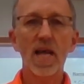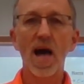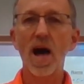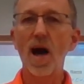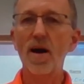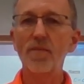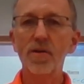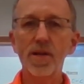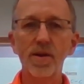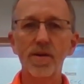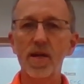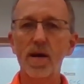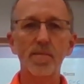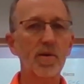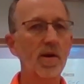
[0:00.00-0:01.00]
however you
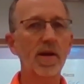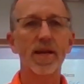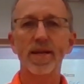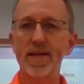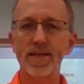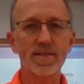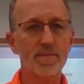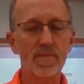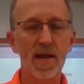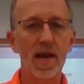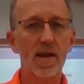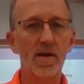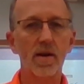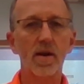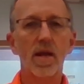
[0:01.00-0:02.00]
number, and it doesn't
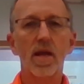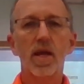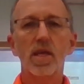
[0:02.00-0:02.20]
matter,